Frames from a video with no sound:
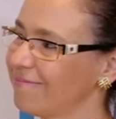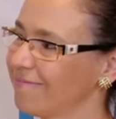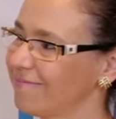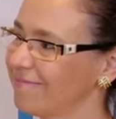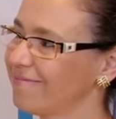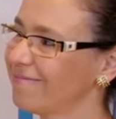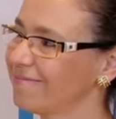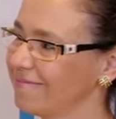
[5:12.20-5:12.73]

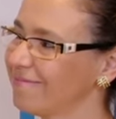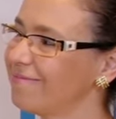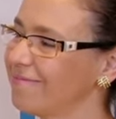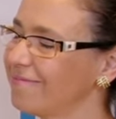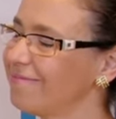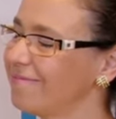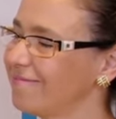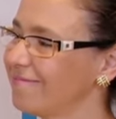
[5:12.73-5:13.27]

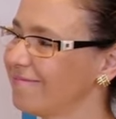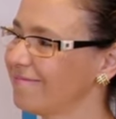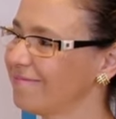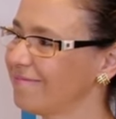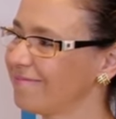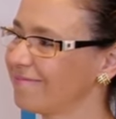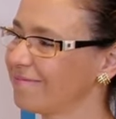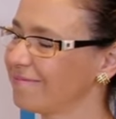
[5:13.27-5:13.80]

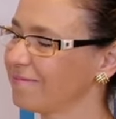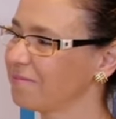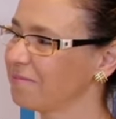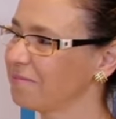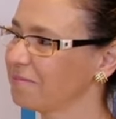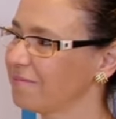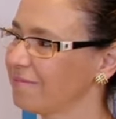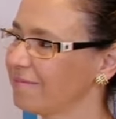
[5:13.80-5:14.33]

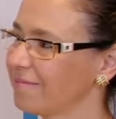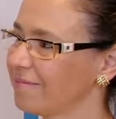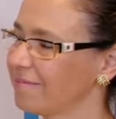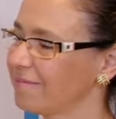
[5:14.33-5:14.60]
This person isn't speaking.